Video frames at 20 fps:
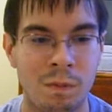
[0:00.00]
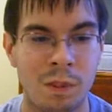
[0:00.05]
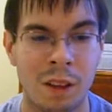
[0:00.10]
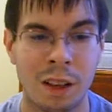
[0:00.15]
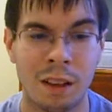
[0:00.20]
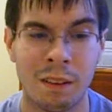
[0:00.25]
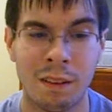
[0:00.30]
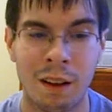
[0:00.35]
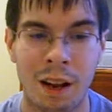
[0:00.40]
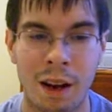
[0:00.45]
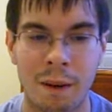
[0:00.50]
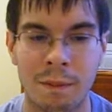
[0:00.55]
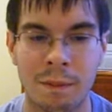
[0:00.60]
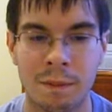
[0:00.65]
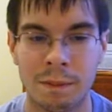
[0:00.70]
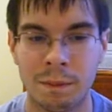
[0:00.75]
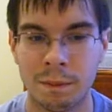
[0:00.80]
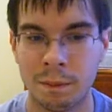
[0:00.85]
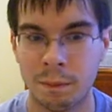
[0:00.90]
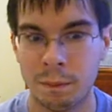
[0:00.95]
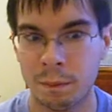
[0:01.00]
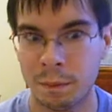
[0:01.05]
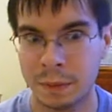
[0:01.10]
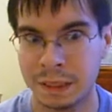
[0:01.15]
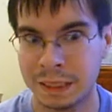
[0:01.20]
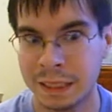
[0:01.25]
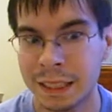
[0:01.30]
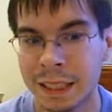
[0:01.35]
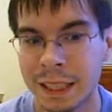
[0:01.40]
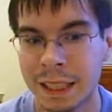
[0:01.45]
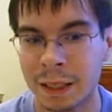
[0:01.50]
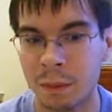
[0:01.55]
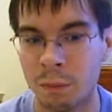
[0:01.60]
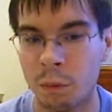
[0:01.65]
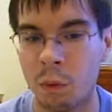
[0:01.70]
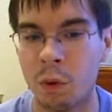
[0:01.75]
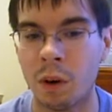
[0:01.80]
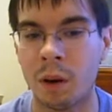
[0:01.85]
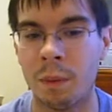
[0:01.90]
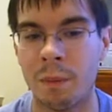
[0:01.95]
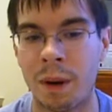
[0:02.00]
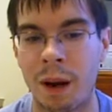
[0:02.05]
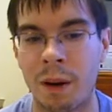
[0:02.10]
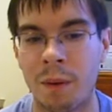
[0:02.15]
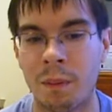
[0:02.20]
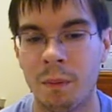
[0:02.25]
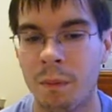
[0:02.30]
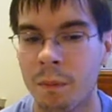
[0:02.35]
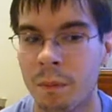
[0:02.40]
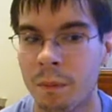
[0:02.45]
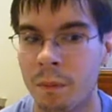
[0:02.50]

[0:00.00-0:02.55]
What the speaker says: Well, I was thinking more about